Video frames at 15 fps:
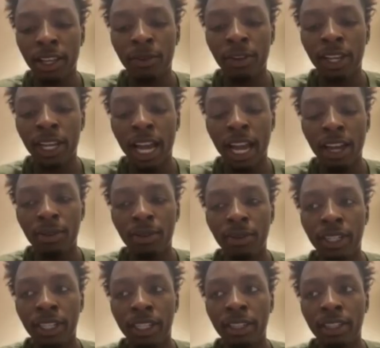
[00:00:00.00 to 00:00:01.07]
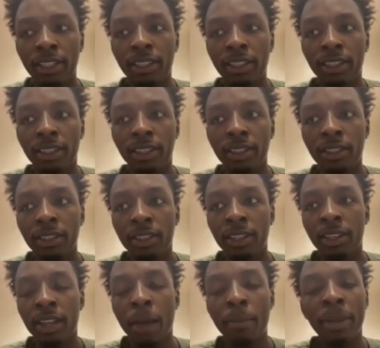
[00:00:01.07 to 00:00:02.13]
it kind of was,
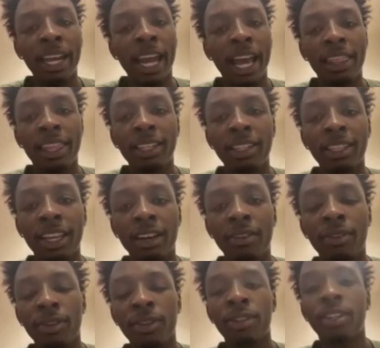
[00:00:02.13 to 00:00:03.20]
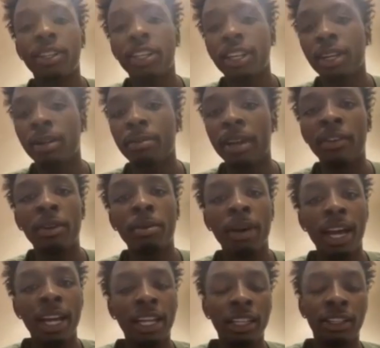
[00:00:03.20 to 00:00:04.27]
I mean, at this level,
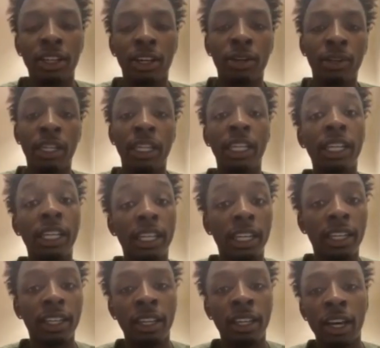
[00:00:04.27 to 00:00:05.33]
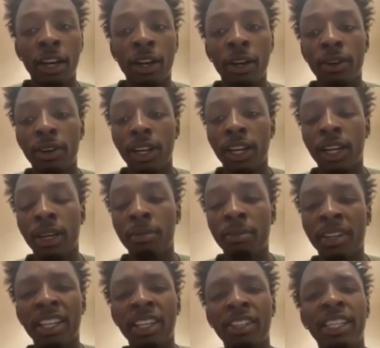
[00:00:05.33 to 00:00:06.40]
everybody's so good, you know.
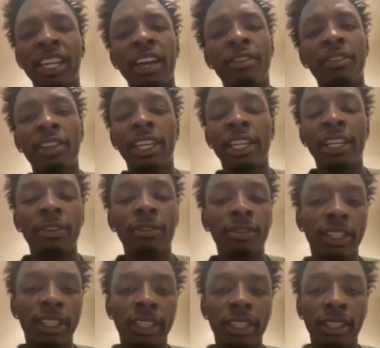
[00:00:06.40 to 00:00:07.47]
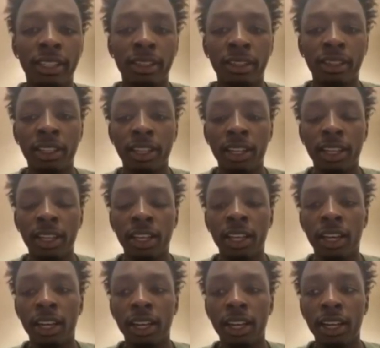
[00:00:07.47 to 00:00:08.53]
There's definitely differences,
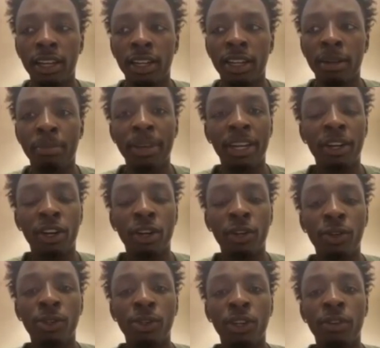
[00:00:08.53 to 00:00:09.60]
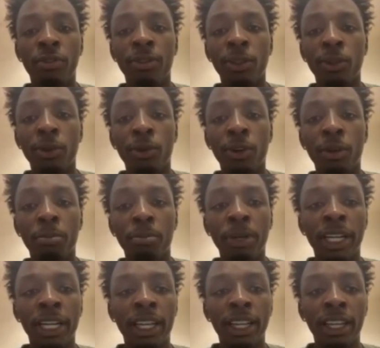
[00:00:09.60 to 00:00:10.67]
and depending on who's on the floor.
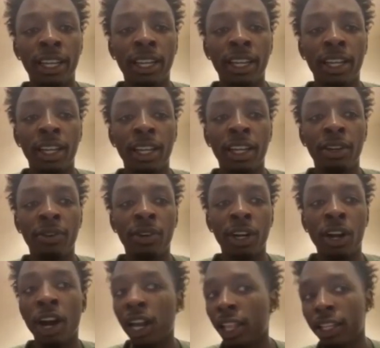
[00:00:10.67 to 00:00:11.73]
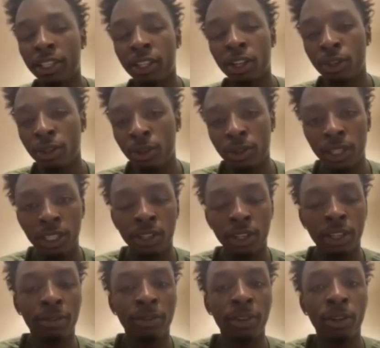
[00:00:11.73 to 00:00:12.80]
But regardless on who was
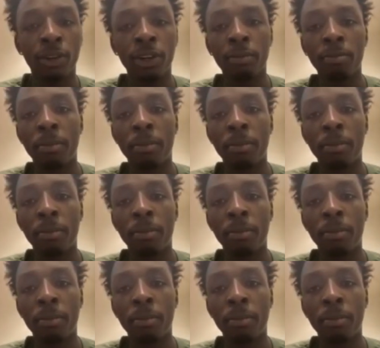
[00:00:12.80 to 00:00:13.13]
on the floor,